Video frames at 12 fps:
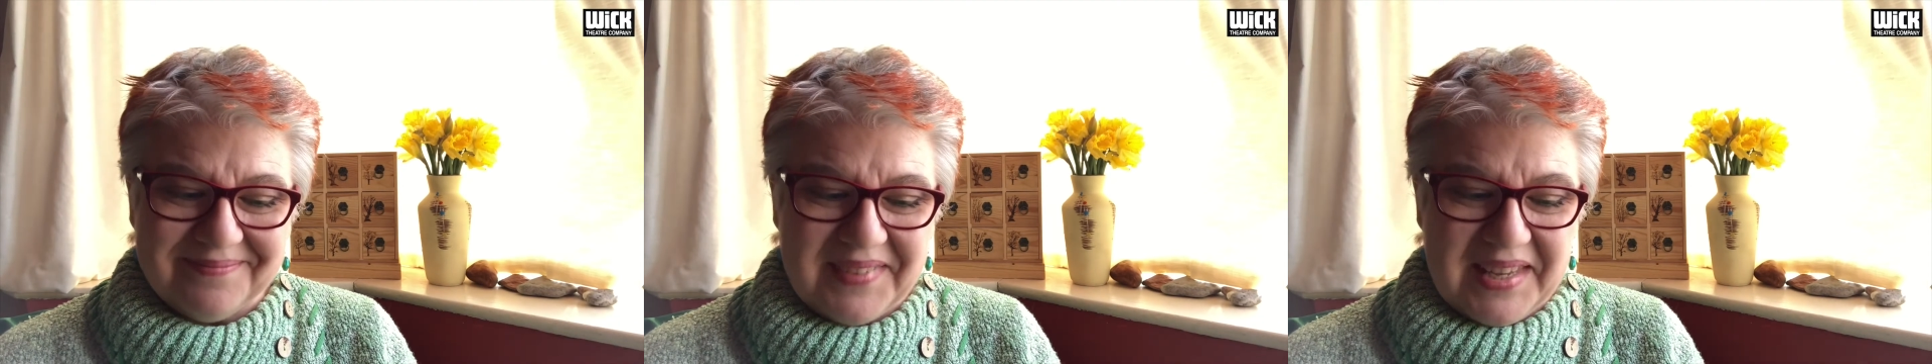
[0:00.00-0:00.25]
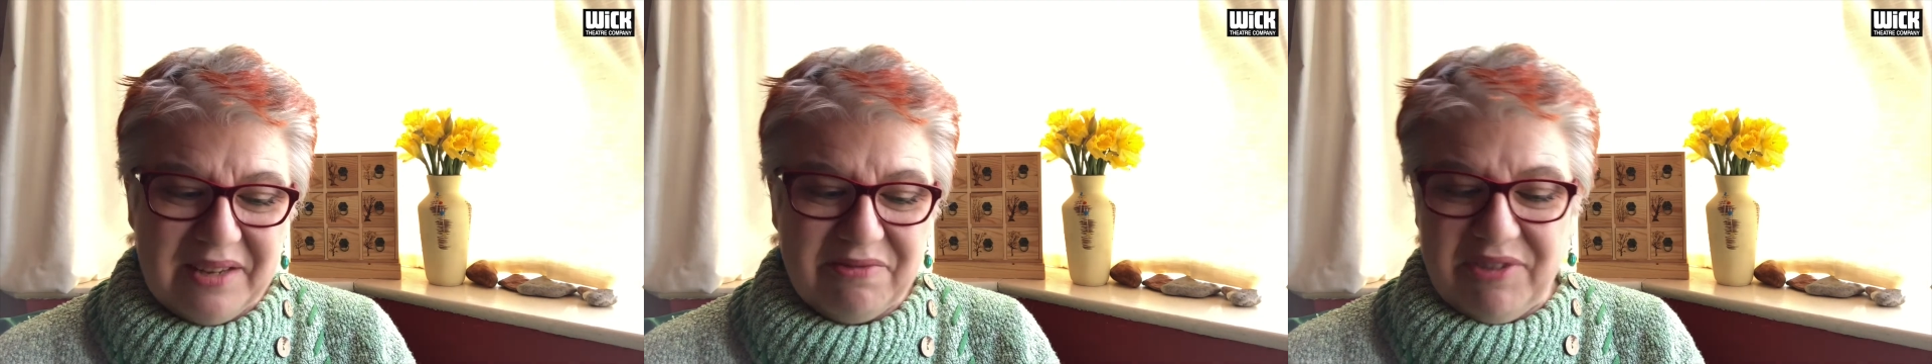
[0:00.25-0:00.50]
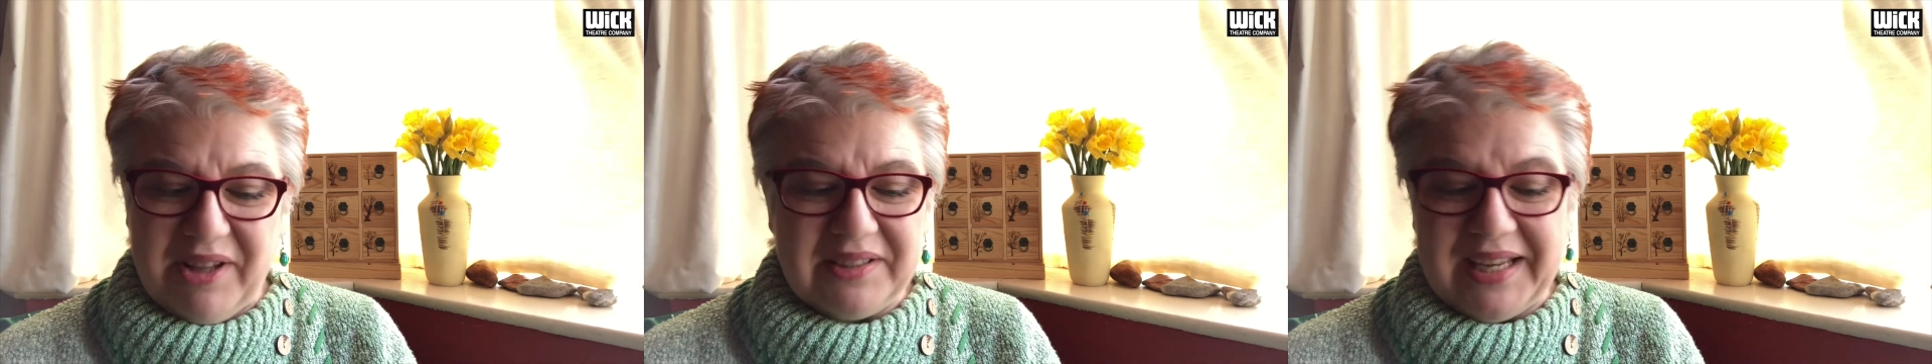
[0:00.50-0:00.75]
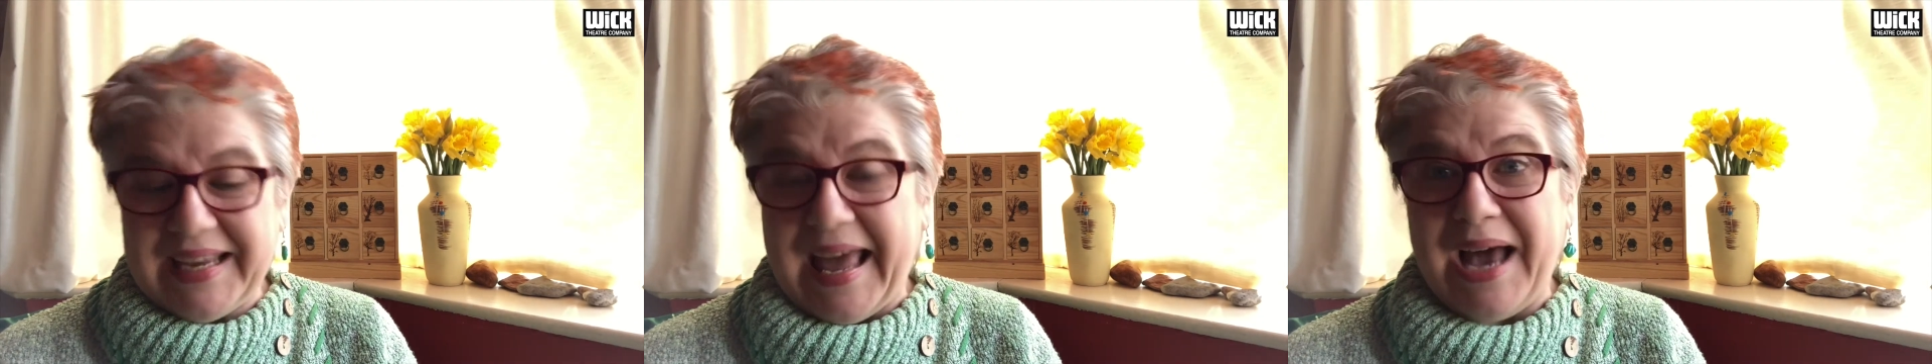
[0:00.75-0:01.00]
Felt
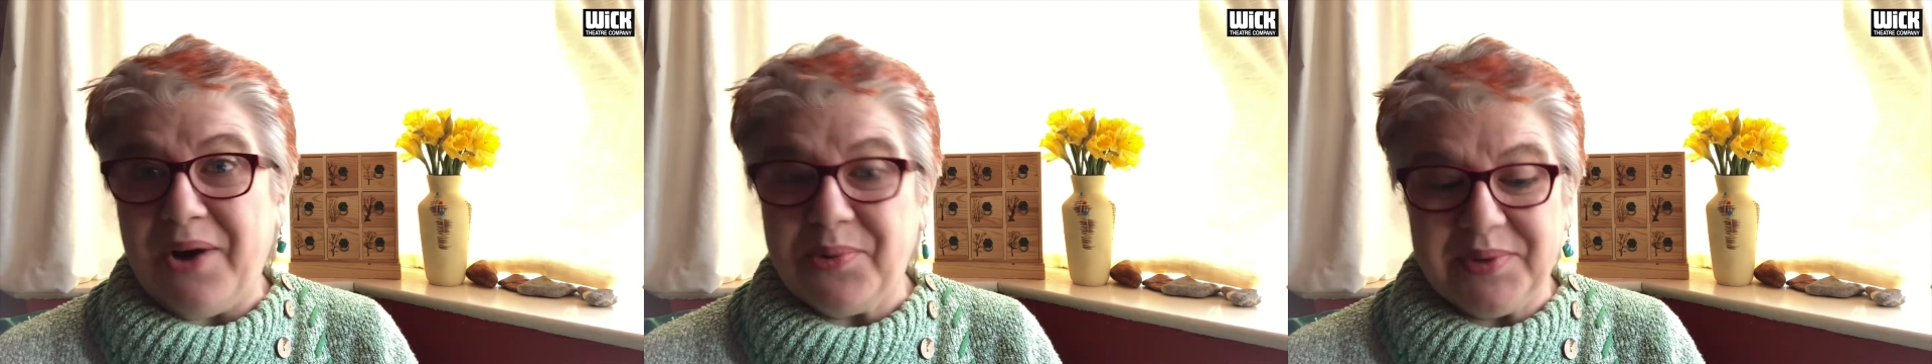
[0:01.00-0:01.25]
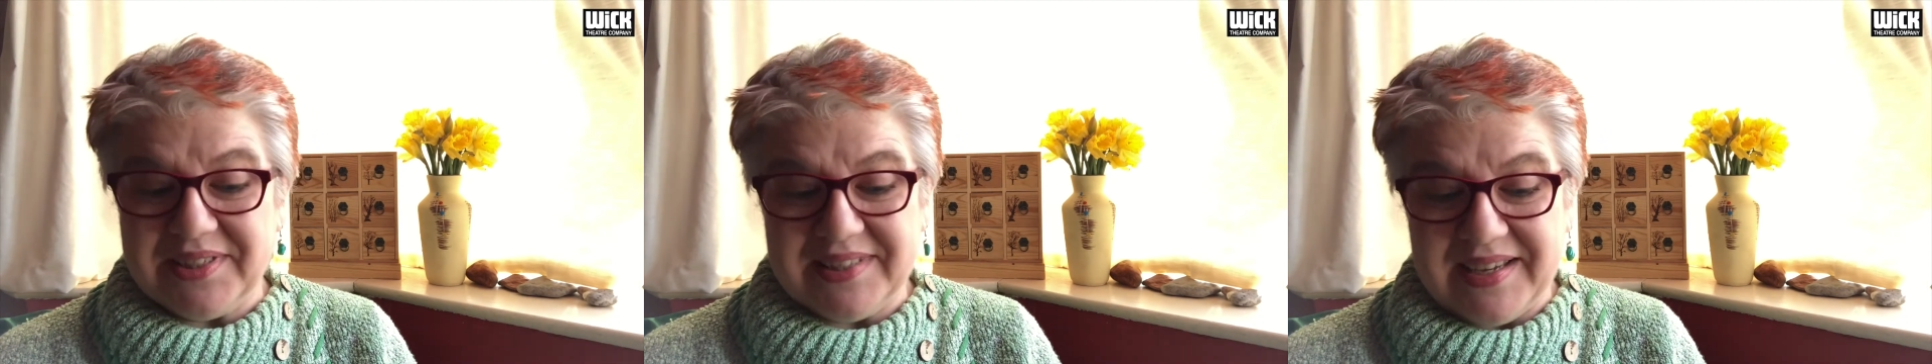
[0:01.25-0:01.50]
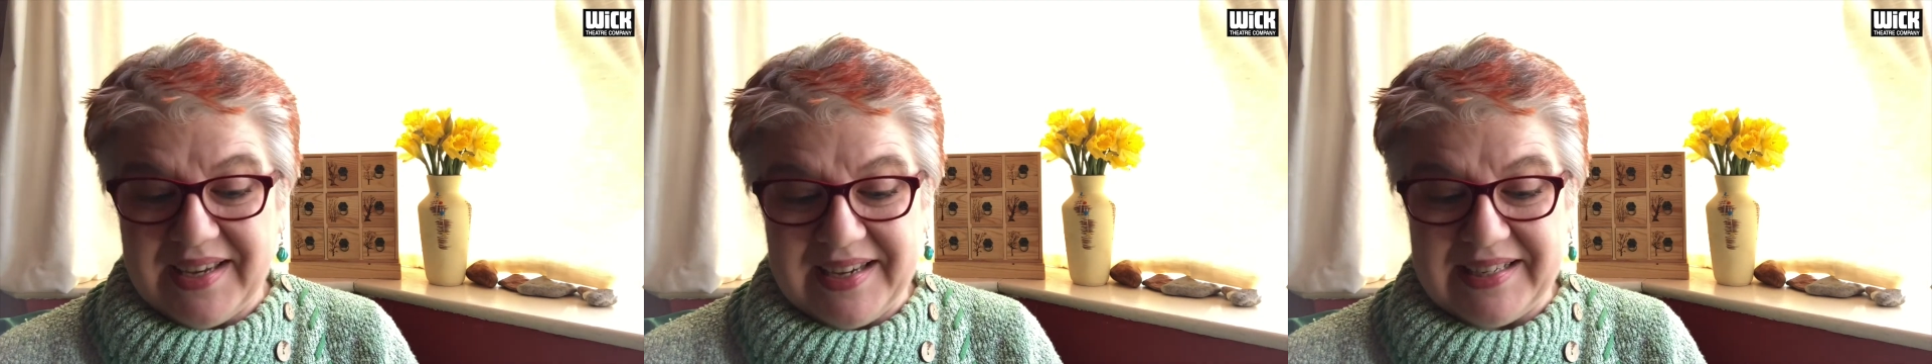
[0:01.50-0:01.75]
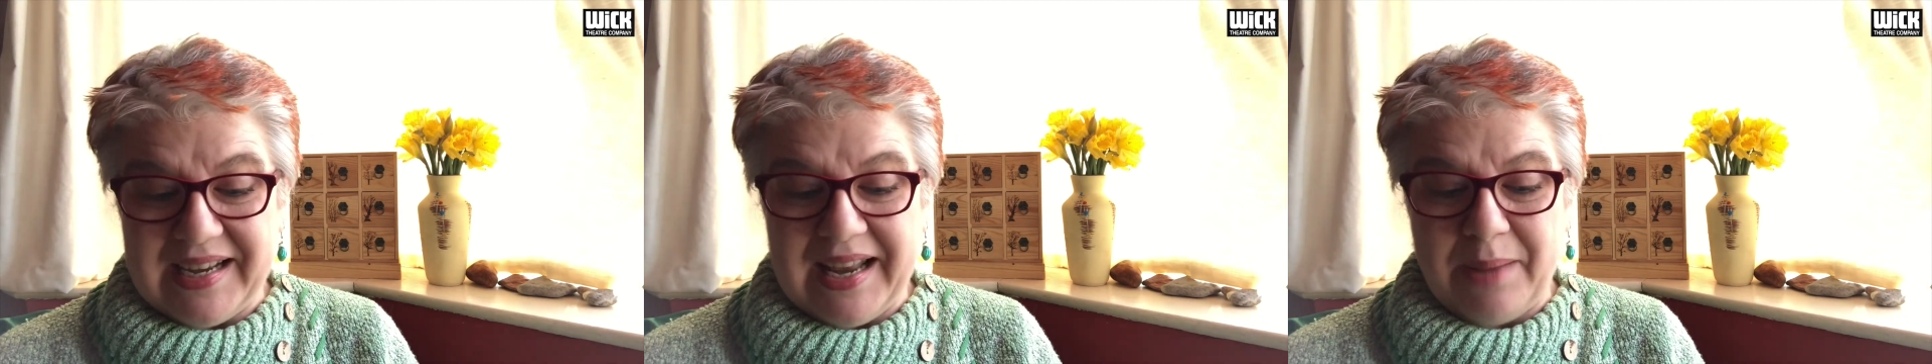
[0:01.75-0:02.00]
like hours
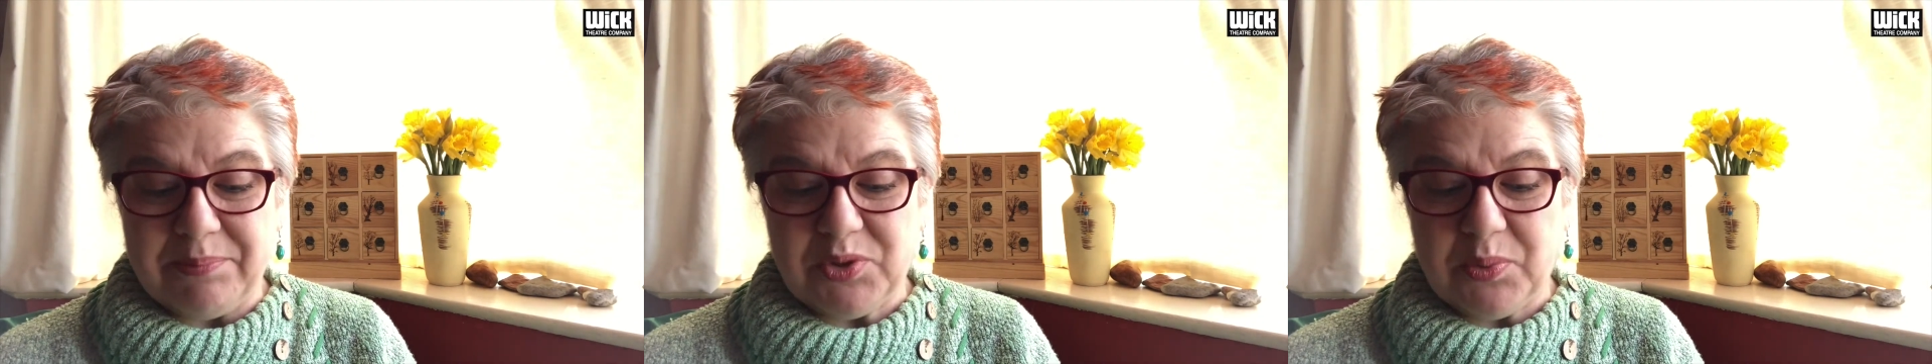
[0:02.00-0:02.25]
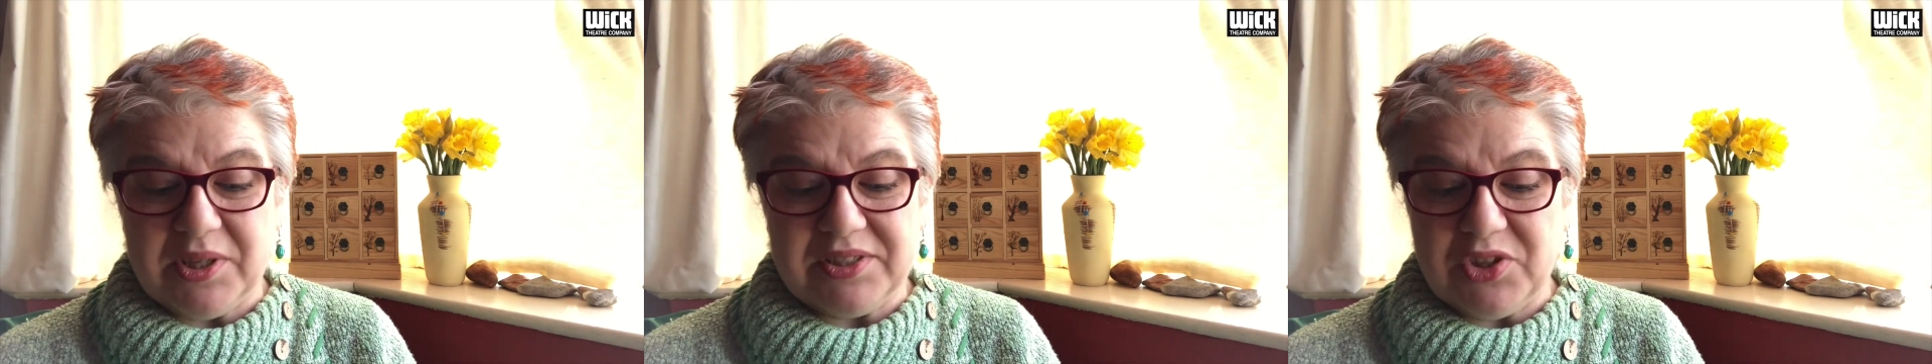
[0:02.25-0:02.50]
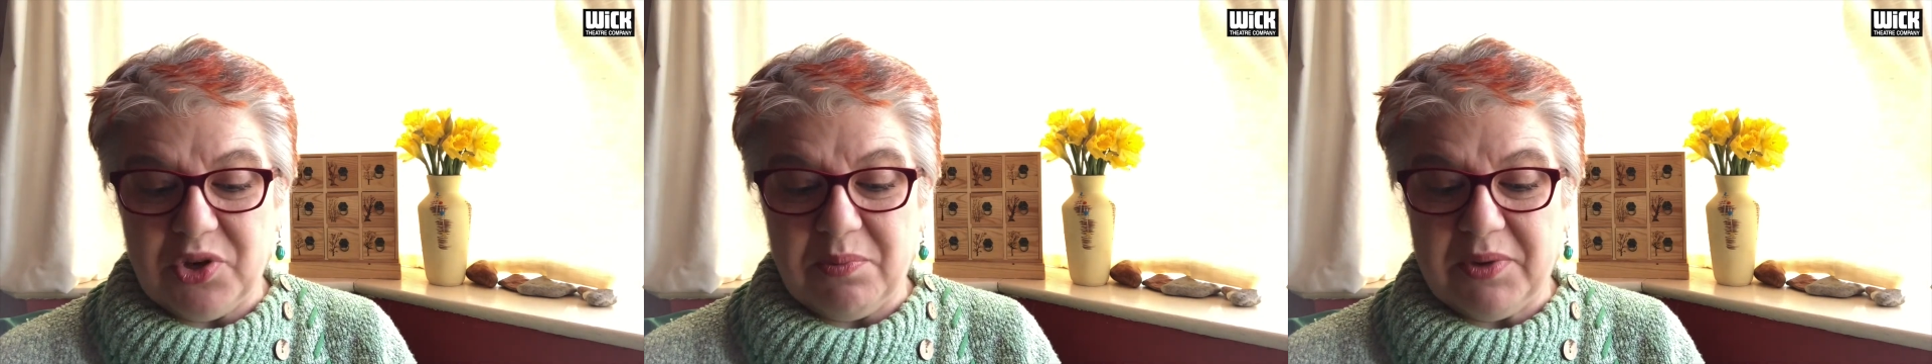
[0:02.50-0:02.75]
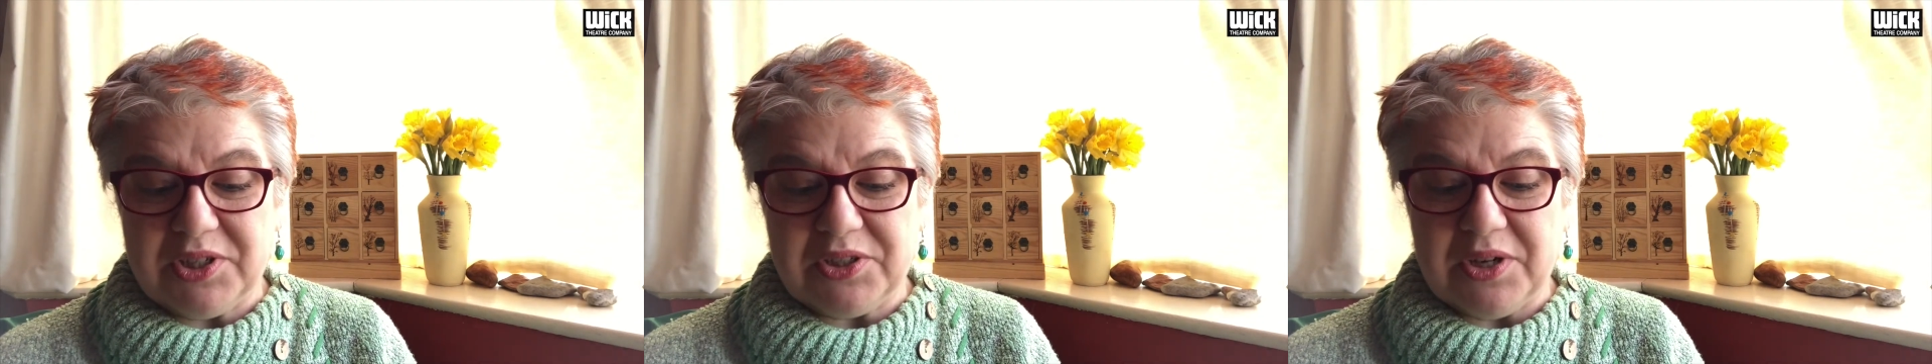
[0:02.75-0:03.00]
had elapsed while so
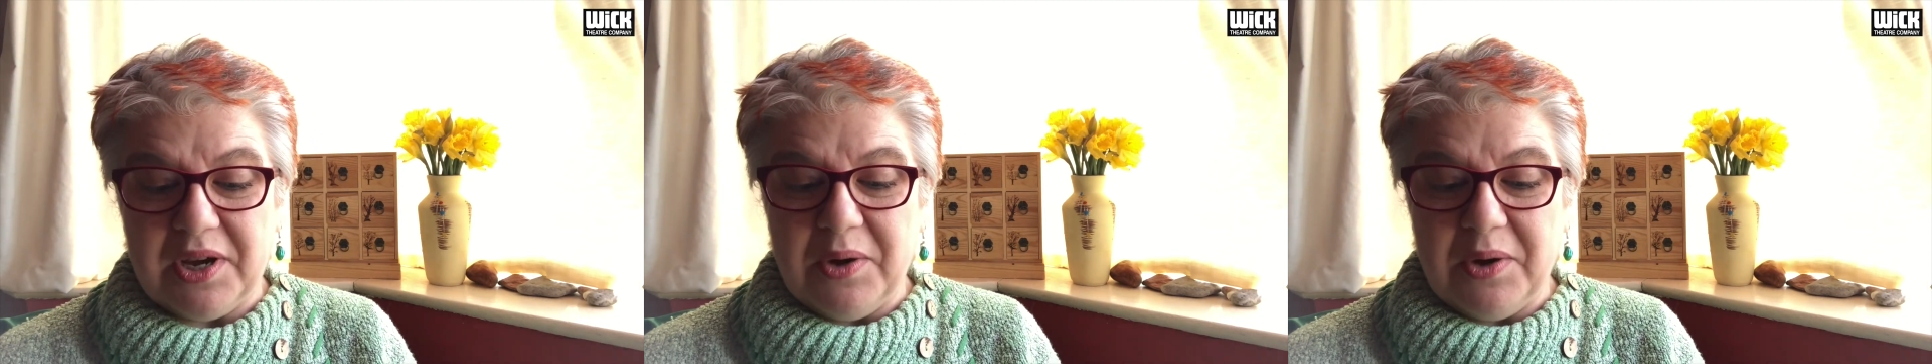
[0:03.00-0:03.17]
much